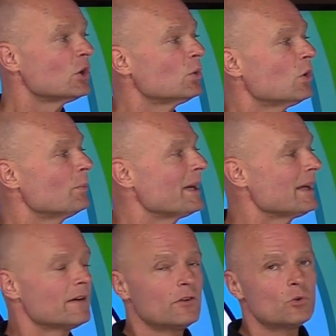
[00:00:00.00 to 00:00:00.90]
no
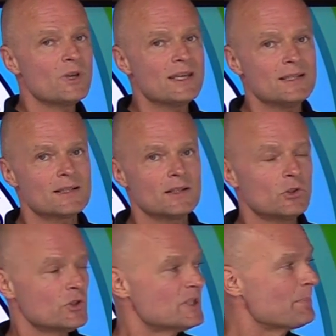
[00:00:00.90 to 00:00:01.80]
omega 3s
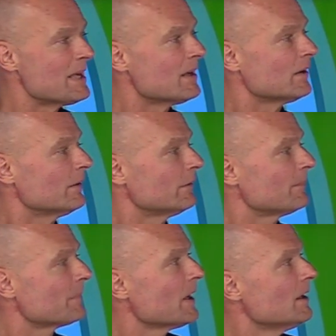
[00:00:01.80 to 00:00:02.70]
to speak of.
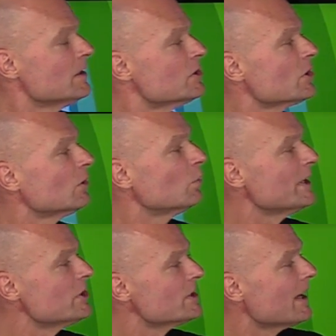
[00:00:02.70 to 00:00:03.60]
So
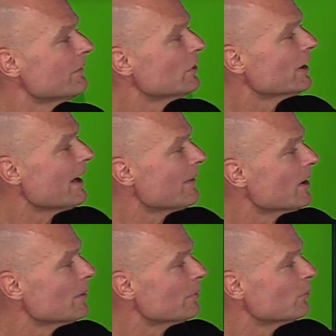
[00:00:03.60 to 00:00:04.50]
we just have to count up,